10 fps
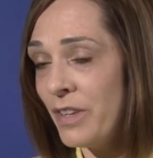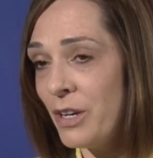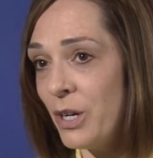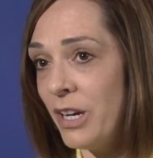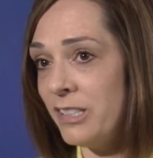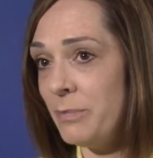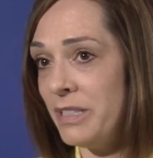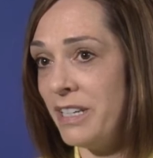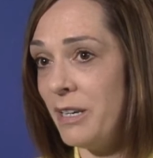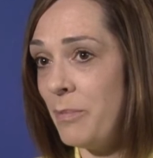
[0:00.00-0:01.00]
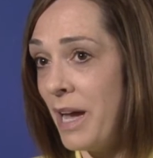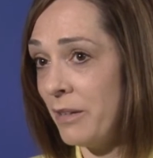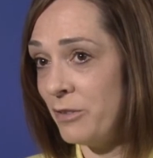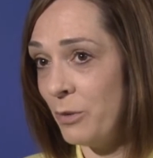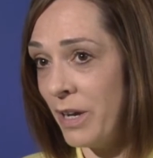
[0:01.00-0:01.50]
Her husband had
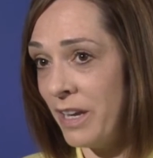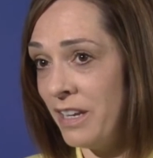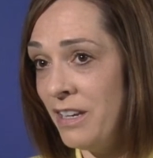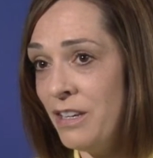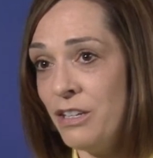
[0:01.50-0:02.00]
passed away.